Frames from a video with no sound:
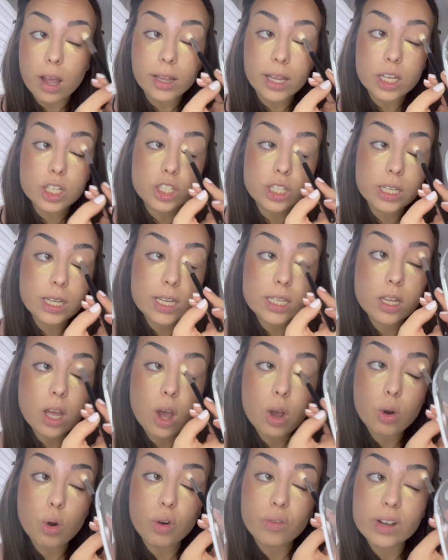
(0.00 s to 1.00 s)
Like, she is
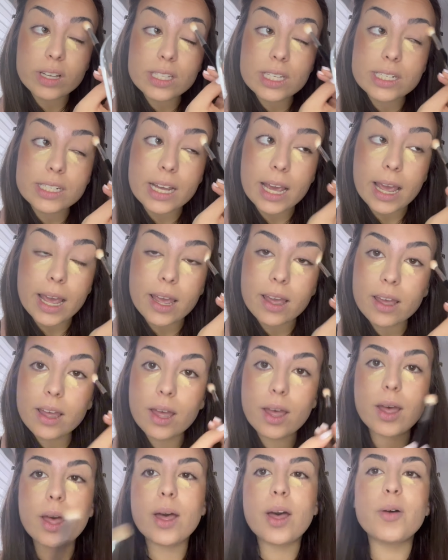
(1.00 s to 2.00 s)
hungover today,
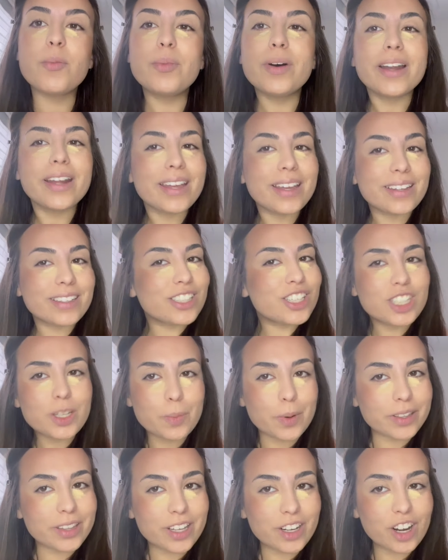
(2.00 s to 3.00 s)
but she's the
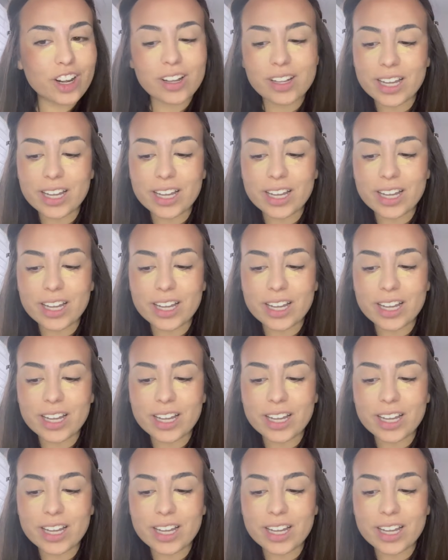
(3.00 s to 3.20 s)
birthday girl.